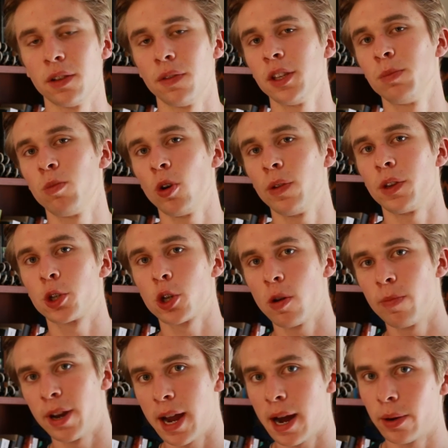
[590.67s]
at this point that
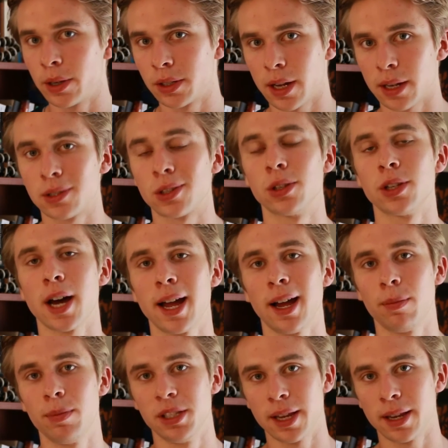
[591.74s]
Schopenhauer starts to tie
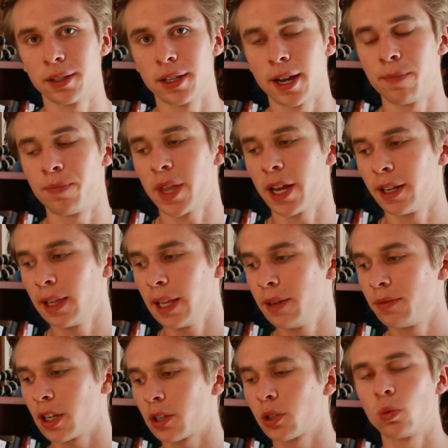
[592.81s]
up his essay, and he
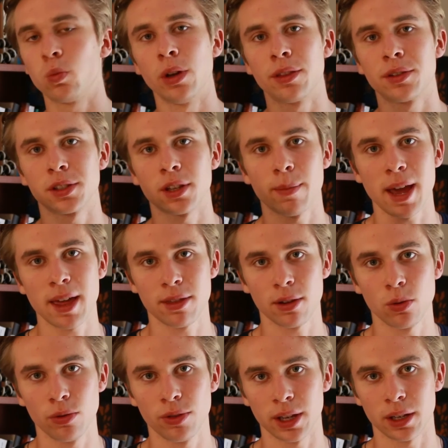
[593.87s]
leaves us with some
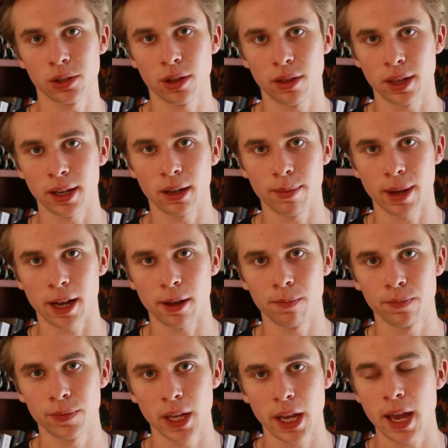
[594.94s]
ethical things to think about.
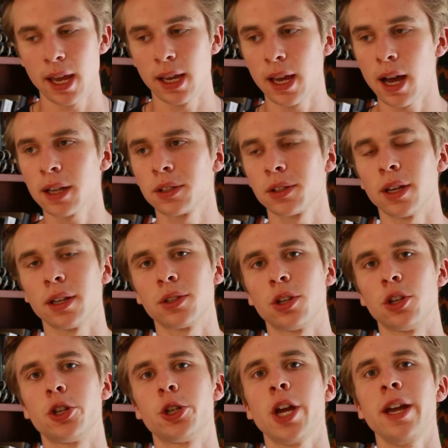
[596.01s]
He asks us to
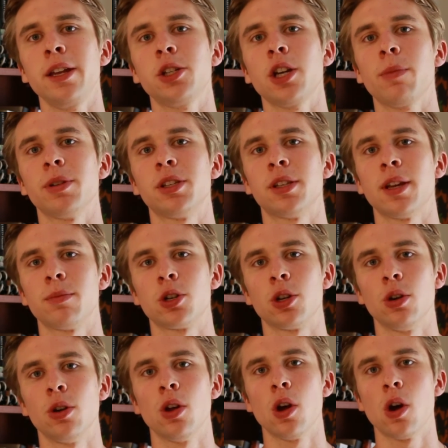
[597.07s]
change our
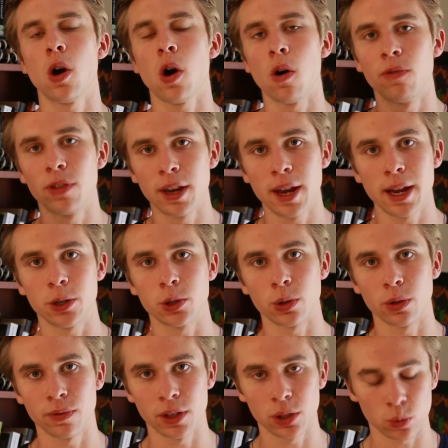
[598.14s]
perception of the nature
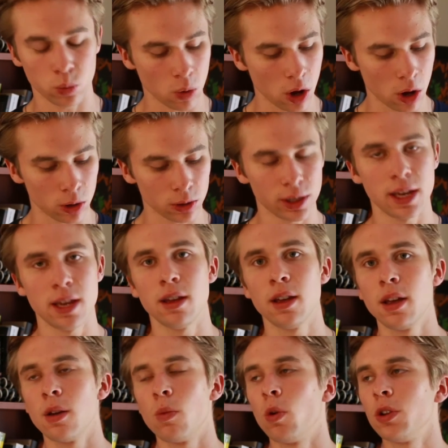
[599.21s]
of this world. He
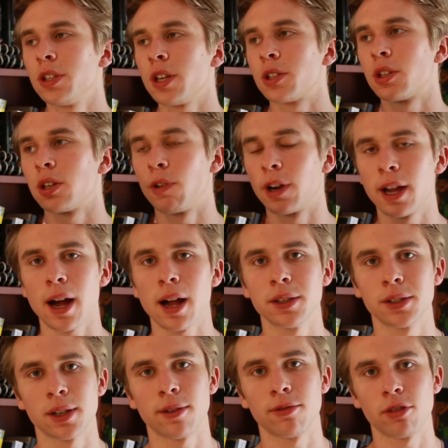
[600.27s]
wants us to regard
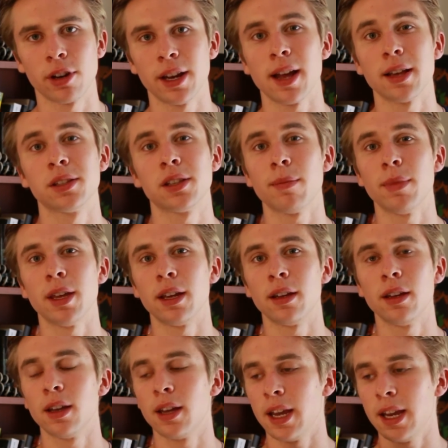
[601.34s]
suffering as something
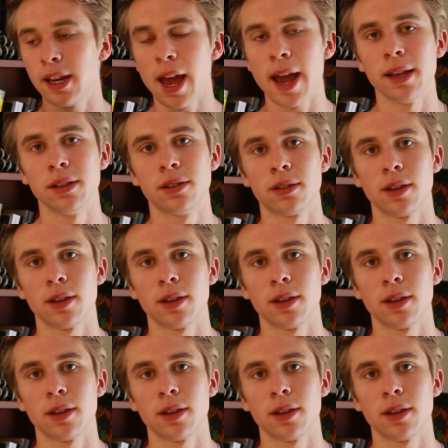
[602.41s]
innate